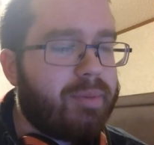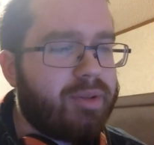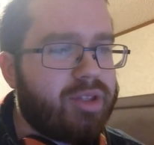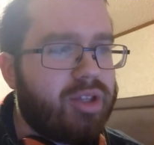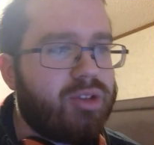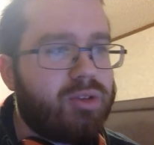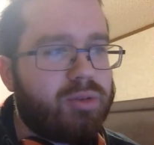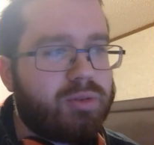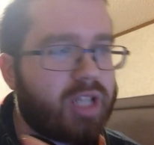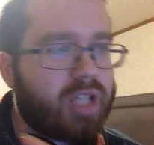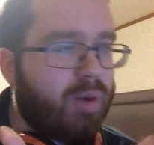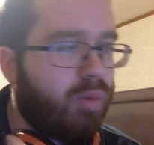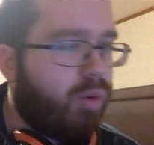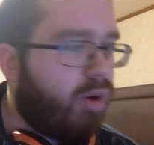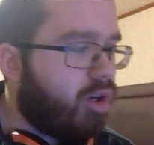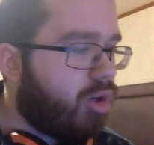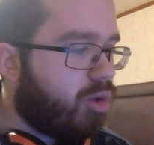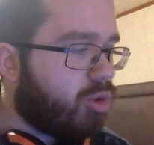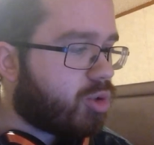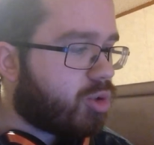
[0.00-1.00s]
But then there was that
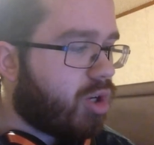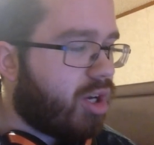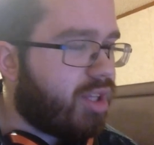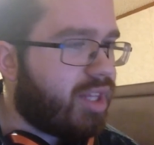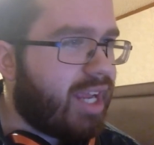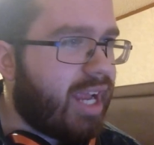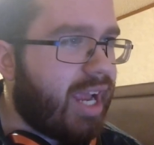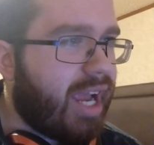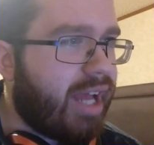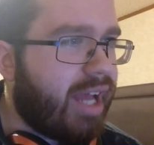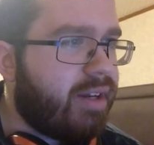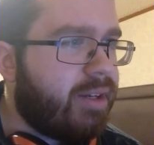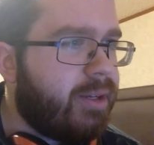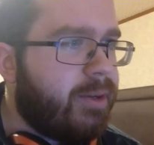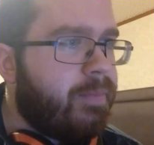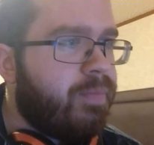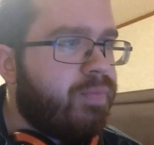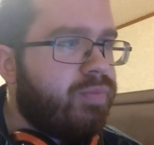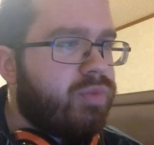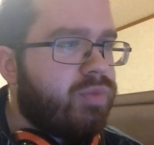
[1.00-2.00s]
one Ultron they had,
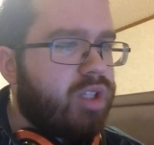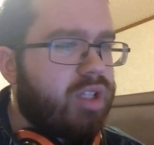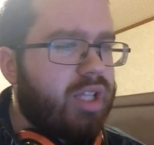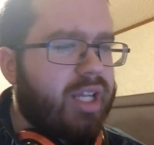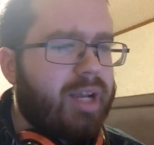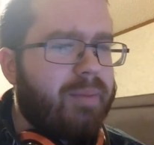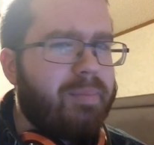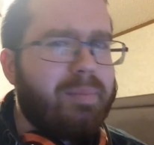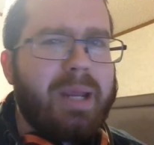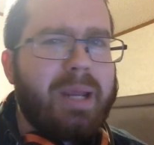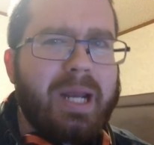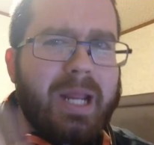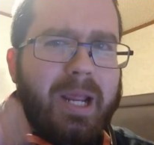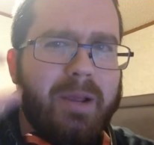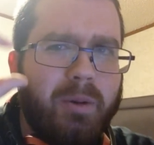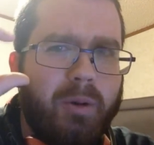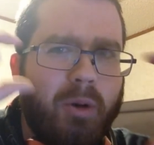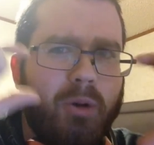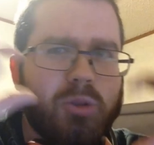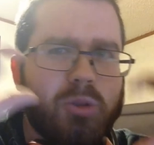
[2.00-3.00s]
like a mini
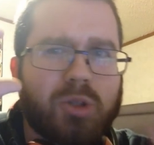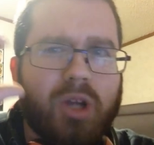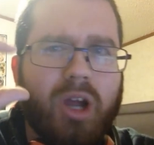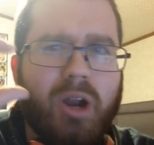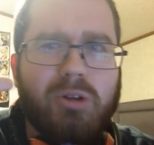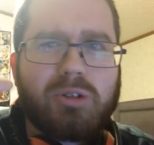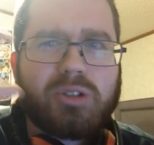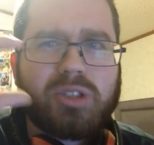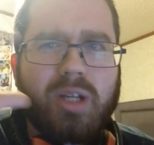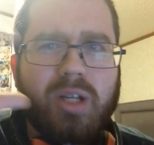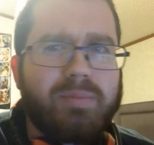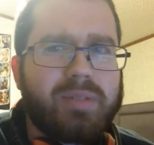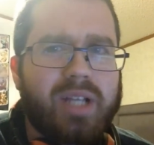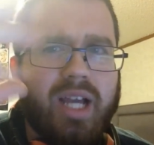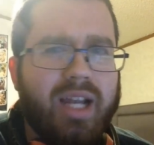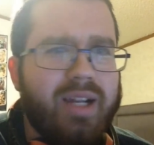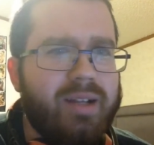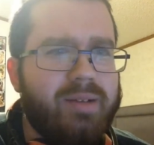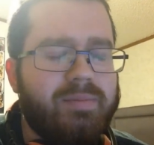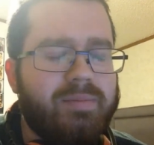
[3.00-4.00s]
Ultron or some
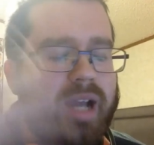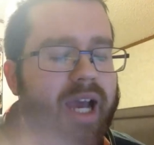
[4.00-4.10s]
kind of,